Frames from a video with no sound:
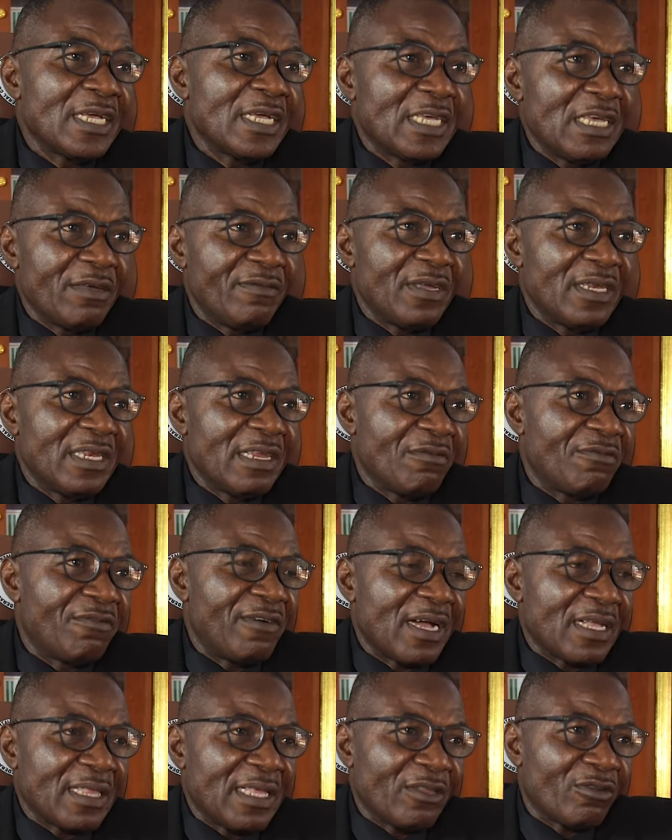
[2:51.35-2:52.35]
given the
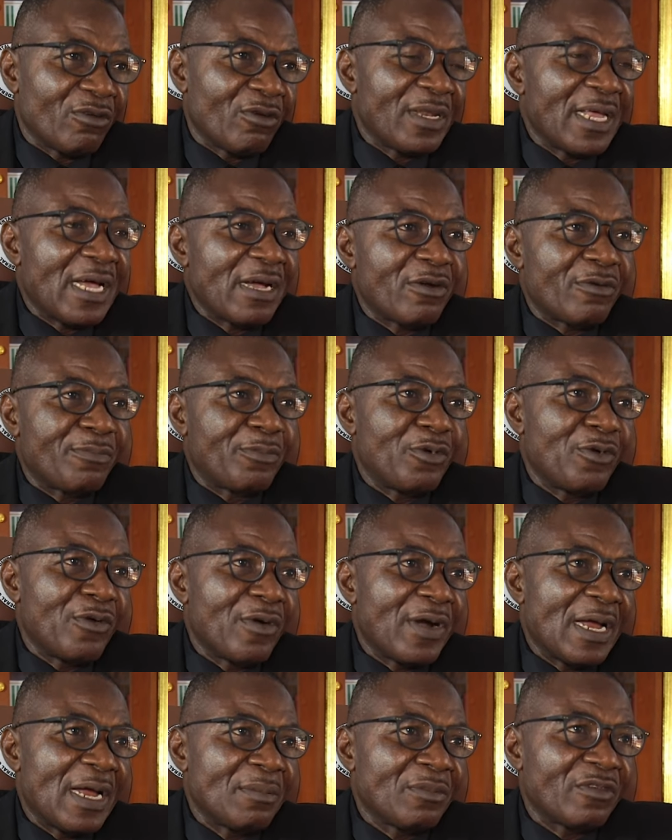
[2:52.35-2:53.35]
fact that other
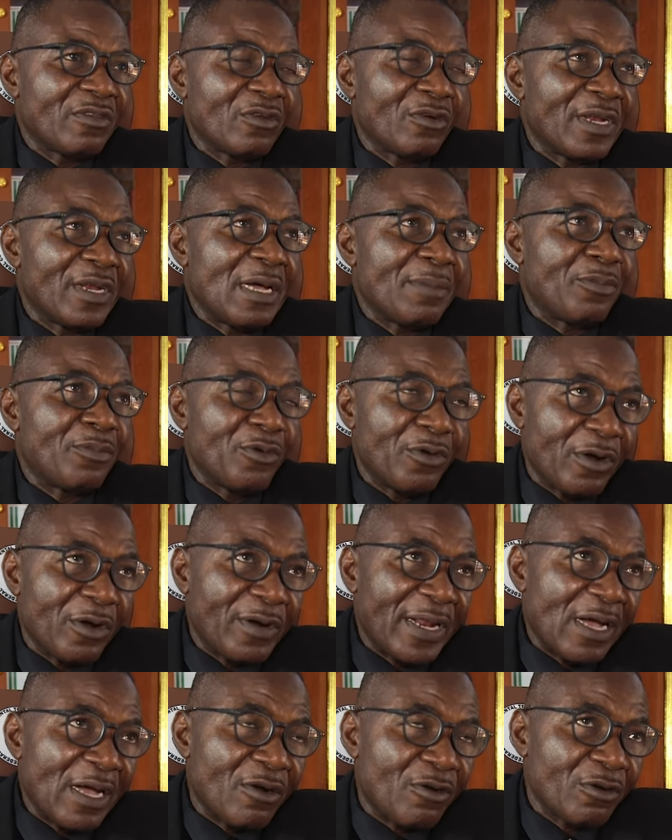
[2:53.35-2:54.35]
programs,
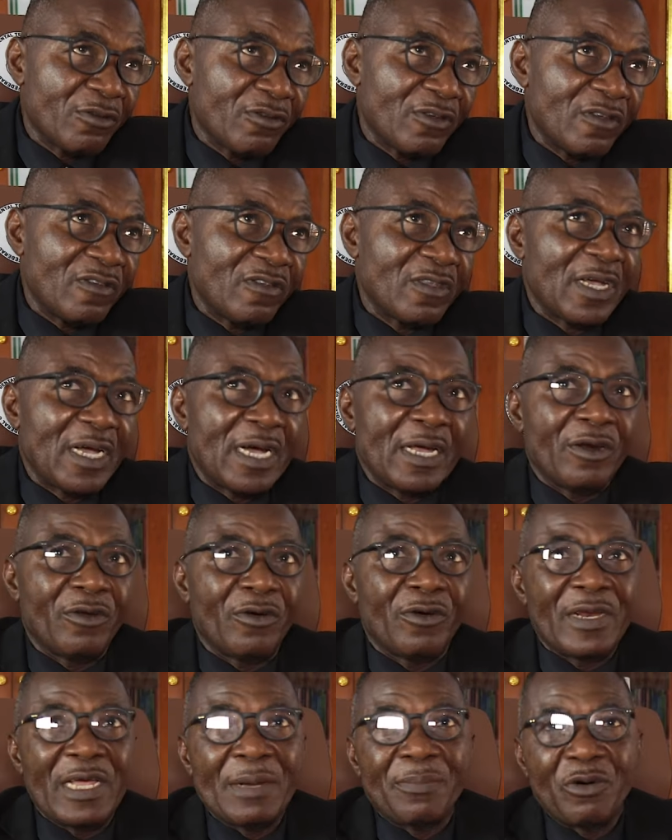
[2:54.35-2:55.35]
other courses, and
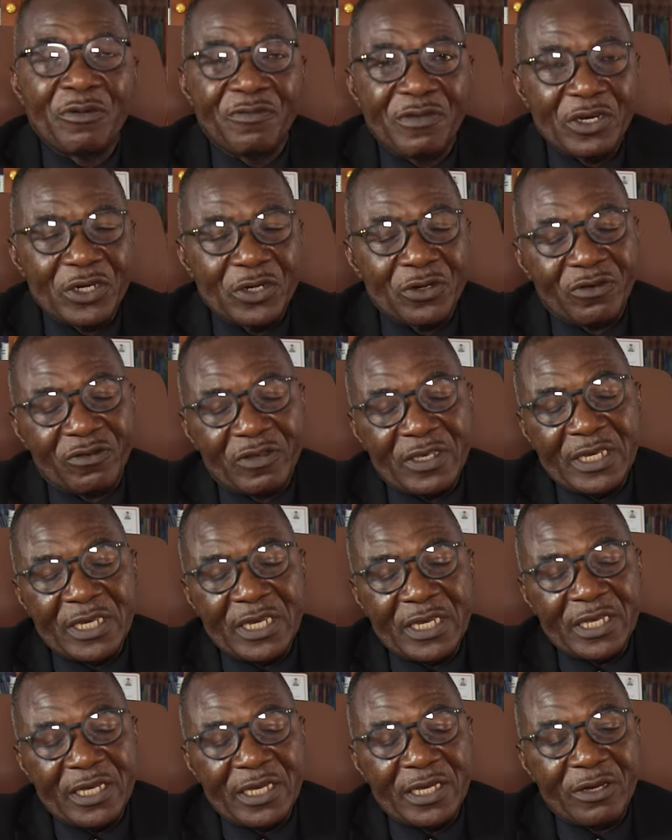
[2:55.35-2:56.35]
other professions in
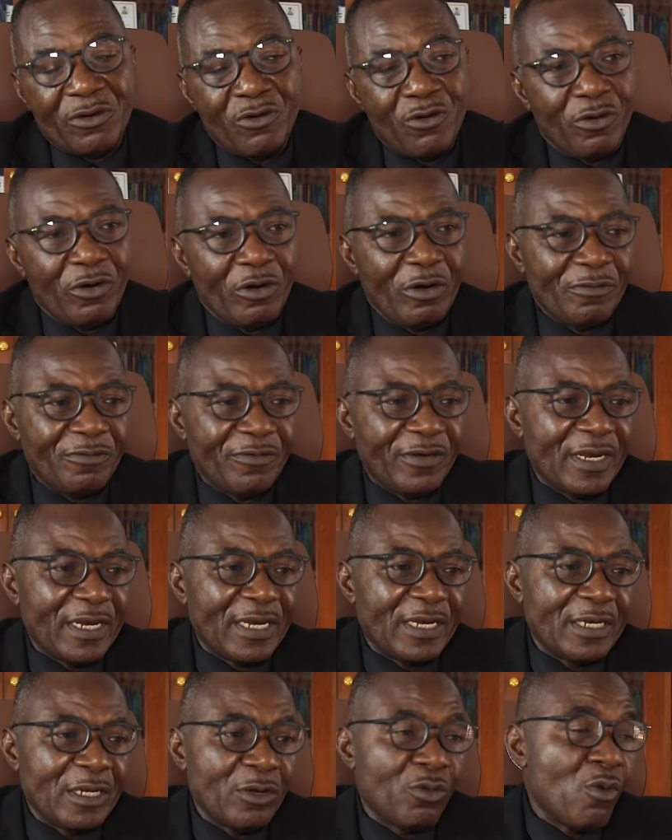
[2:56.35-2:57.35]
the whole of
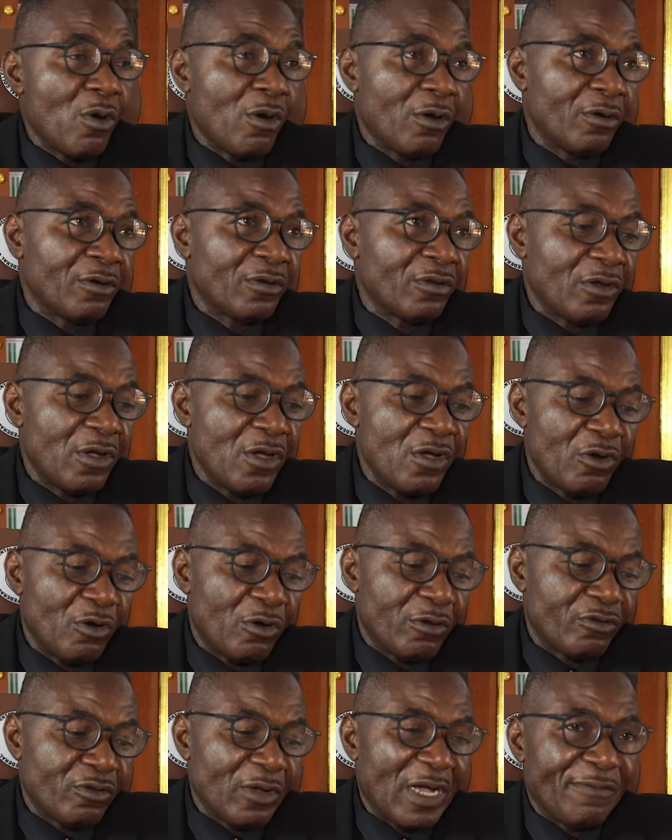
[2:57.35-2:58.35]
the world
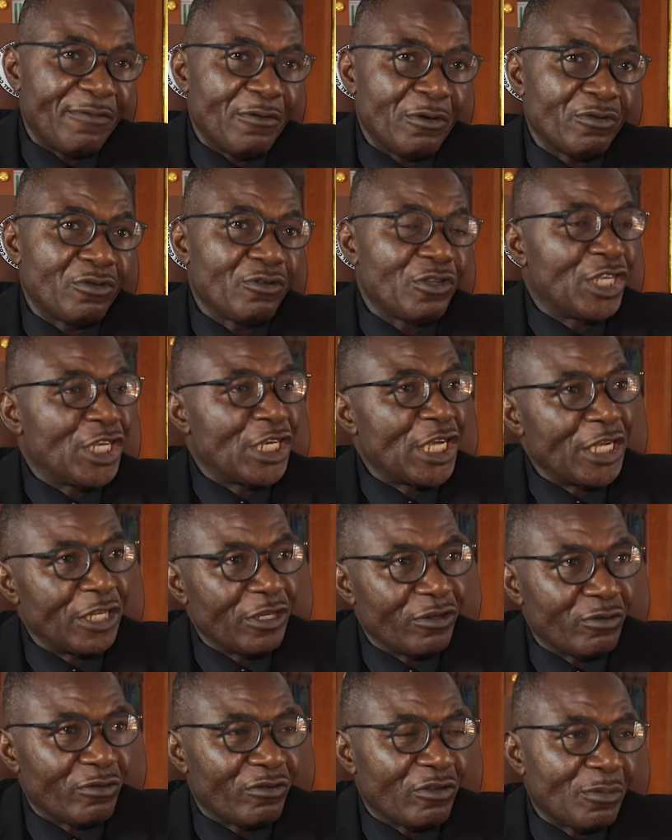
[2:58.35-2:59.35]
also have also
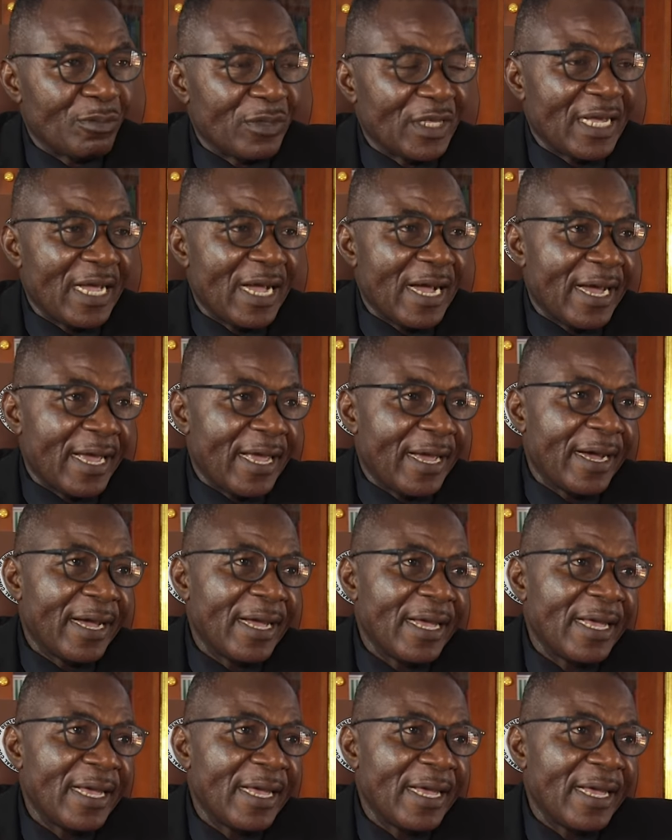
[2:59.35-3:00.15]
changed to something higher,